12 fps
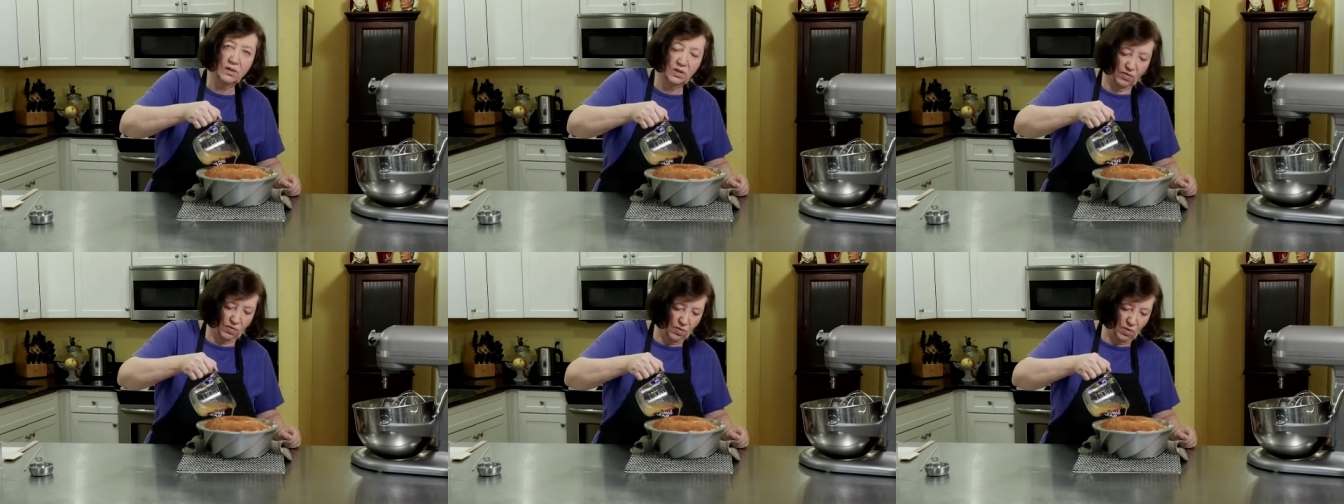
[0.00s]

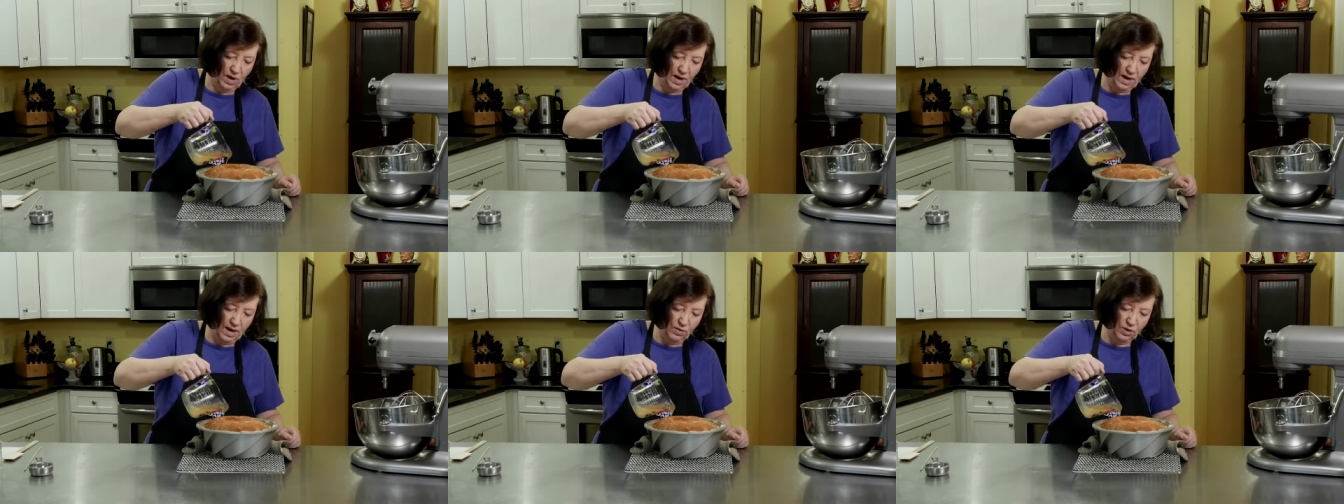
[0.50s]
to four
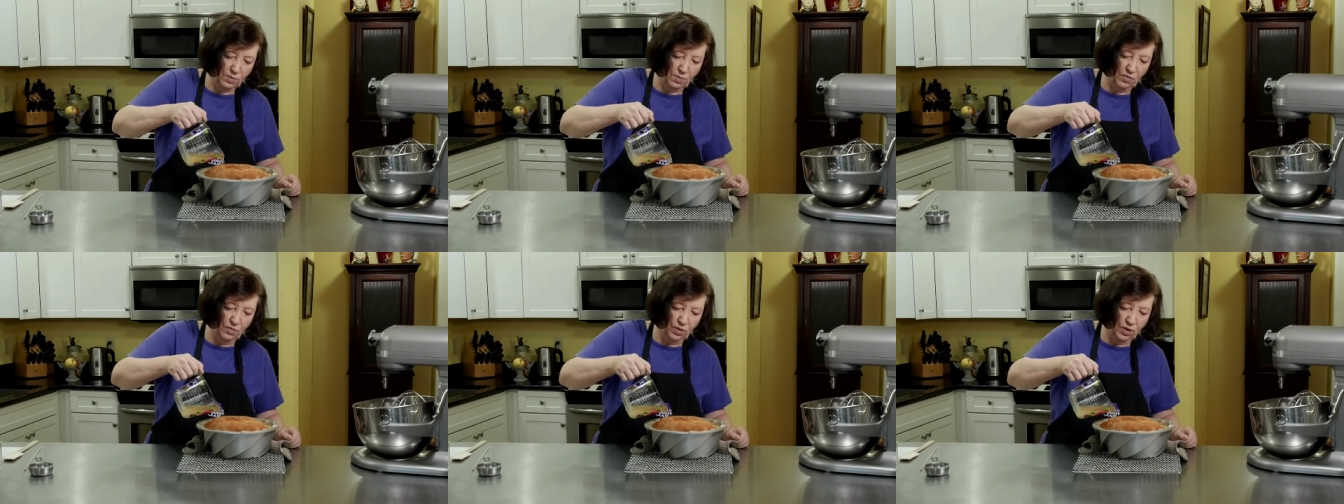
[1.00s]
hours
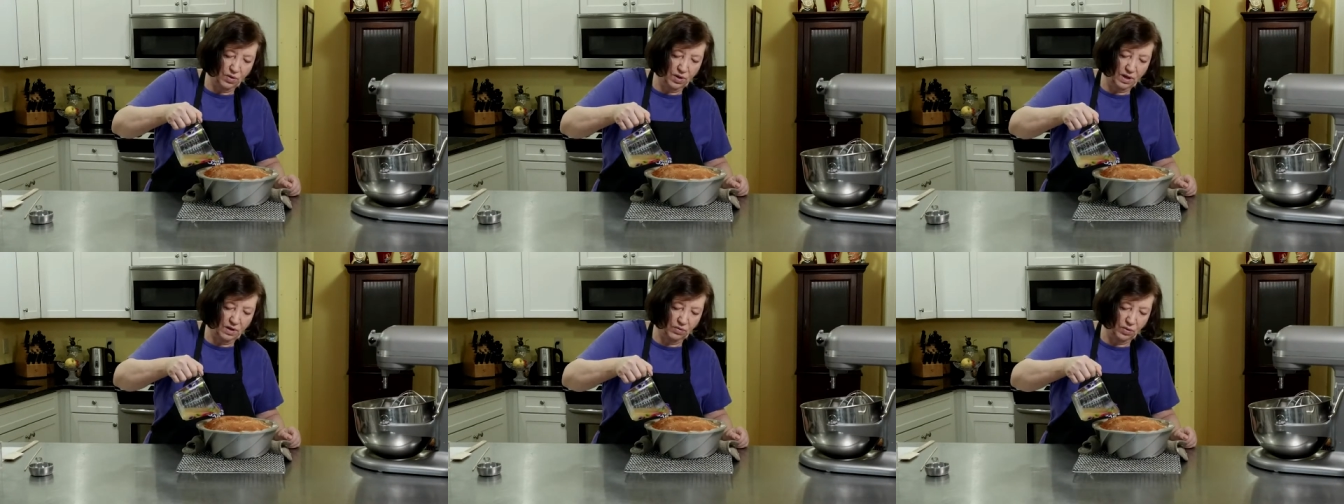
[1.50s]
before you
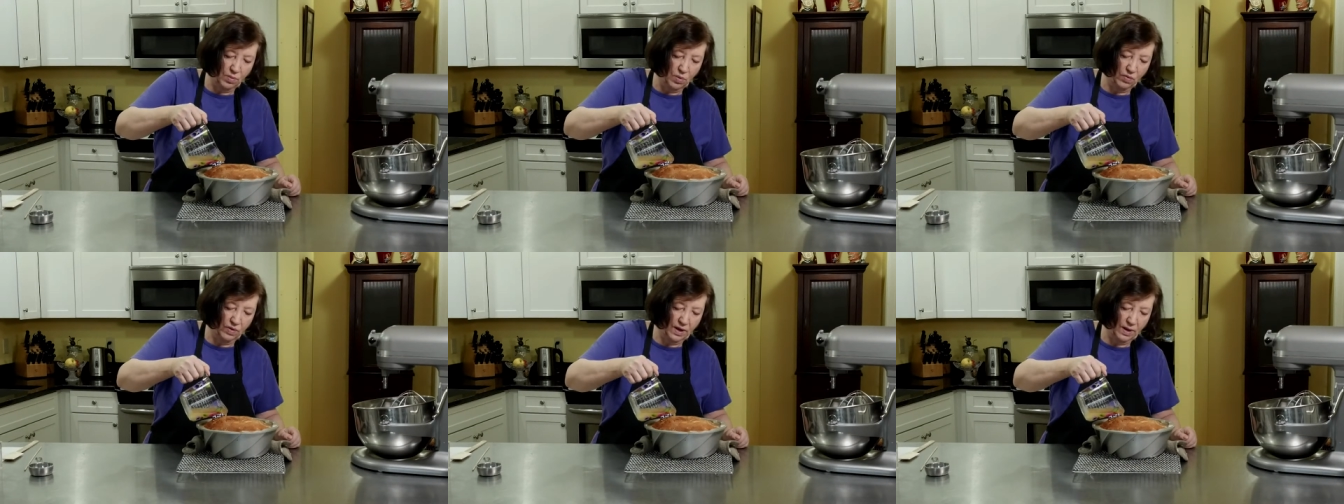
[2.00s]
think of
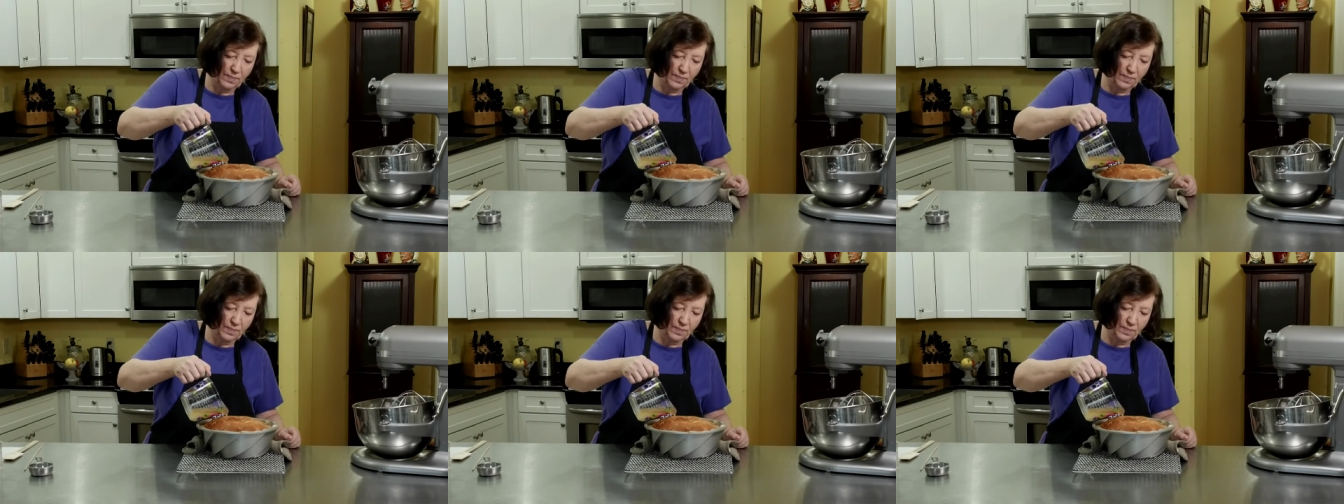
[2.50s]
removing